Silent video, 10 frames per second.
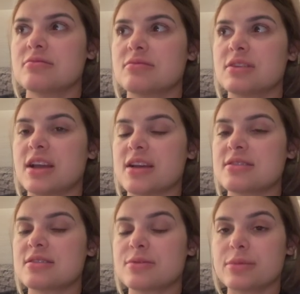
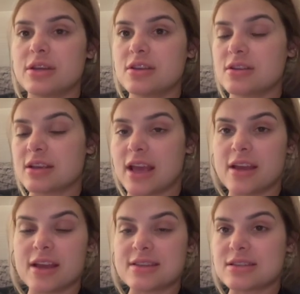
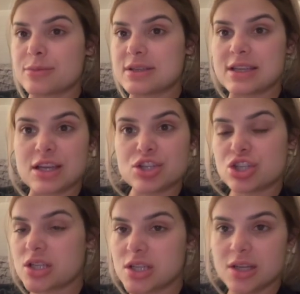
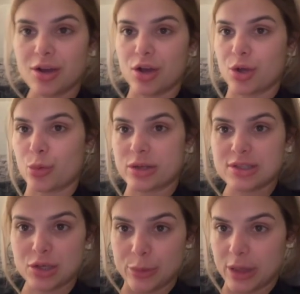guesstimation on what it's
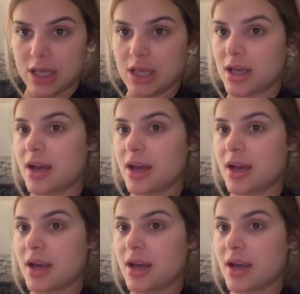gonna be,